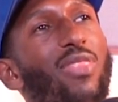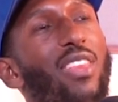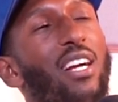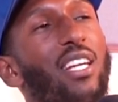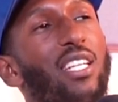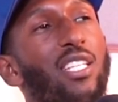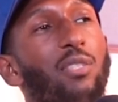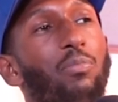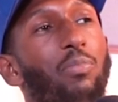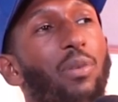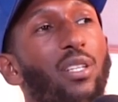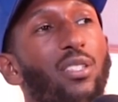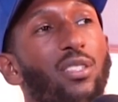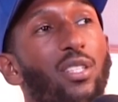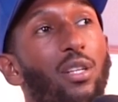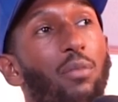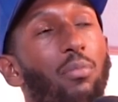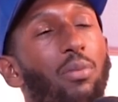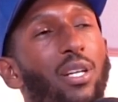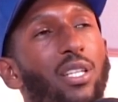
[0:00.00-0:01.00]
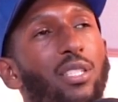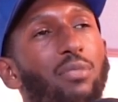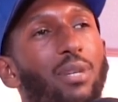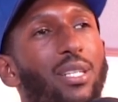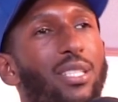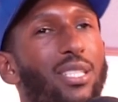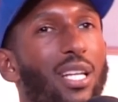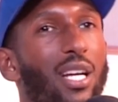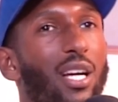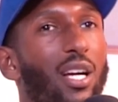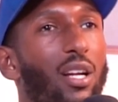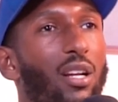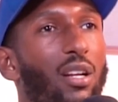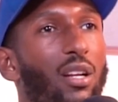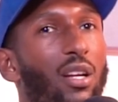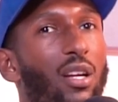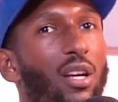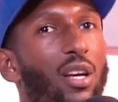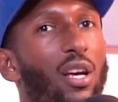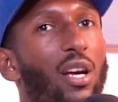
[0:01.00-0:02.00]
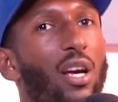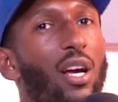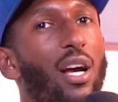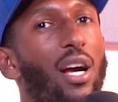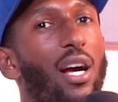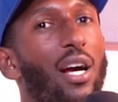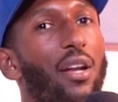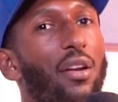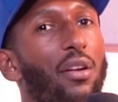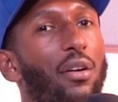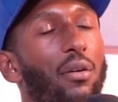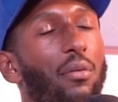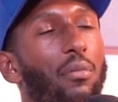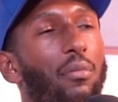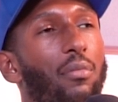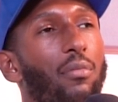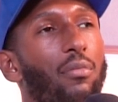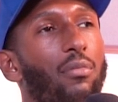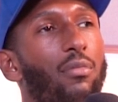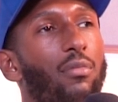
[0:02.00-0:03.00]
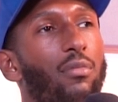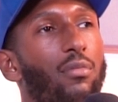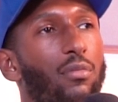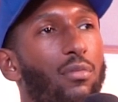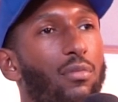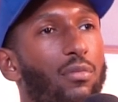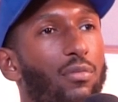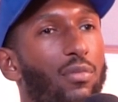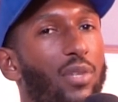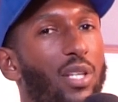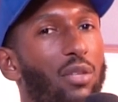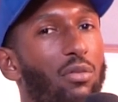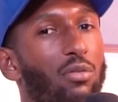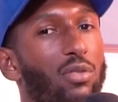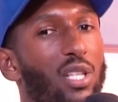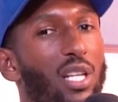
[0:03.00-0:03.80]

he's been to the place man's gang, and um, he was